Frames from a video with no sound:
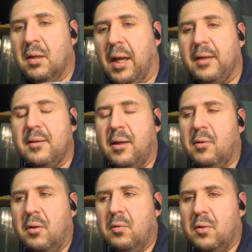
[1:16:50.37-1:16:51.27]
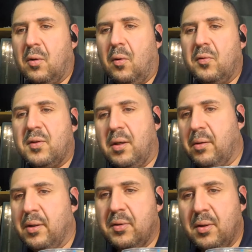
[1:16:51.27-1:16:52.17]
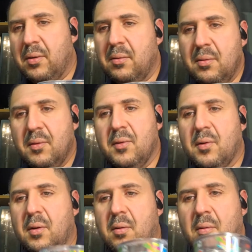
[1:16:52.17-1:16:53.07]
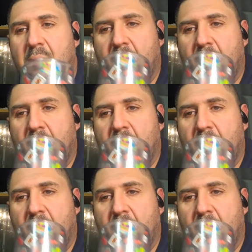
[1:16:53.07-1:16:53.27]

downloaded the whole series, dude. So